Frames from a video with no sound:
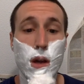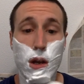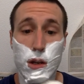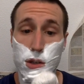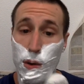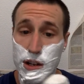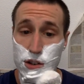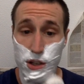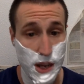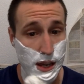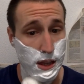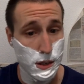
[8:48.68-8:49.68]
So I just
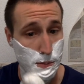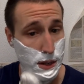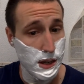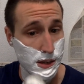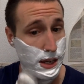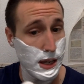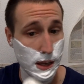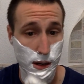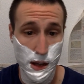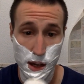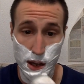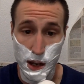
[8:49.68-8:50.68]
say this because, again,
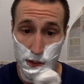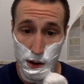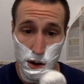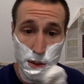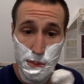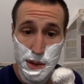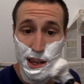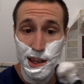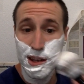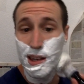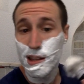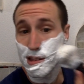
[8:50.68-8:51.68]
if there can be
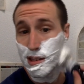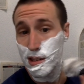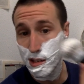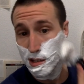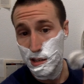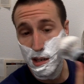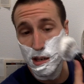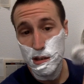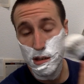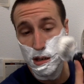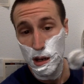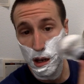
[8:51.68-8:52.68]

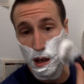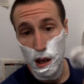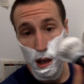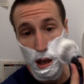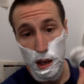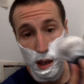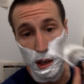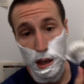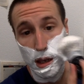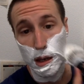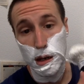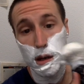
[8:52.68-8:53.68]
inconsistencies
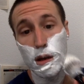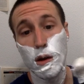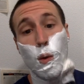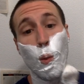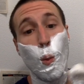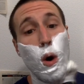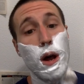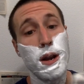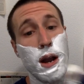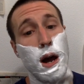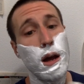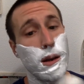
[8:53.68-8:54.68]
in one
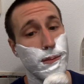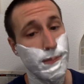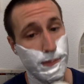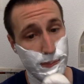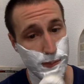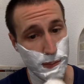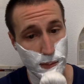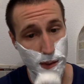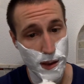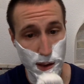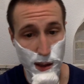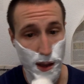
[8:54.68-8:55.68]
knot,
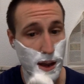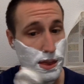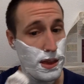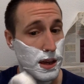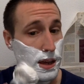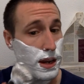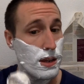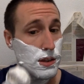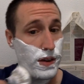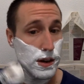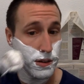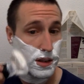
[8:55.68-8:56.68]
I think it is
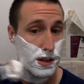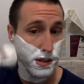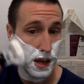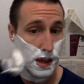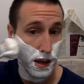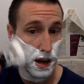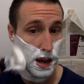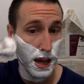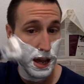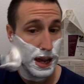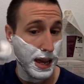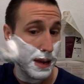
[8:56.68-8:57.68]
fair to say that
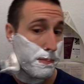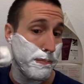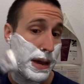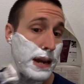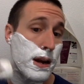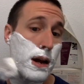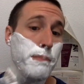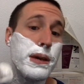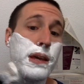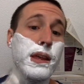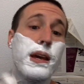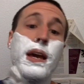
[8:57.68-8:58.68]
it may not
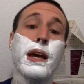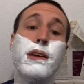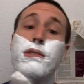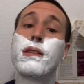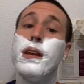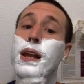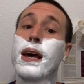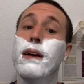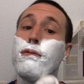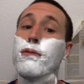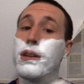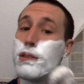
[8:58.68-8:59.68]
be the case that
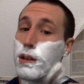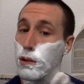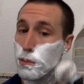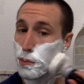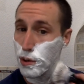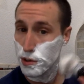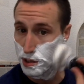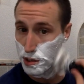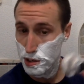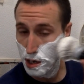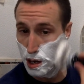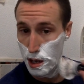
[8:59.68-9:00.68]
every single
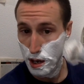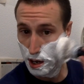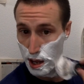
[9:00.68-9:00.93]
person's knot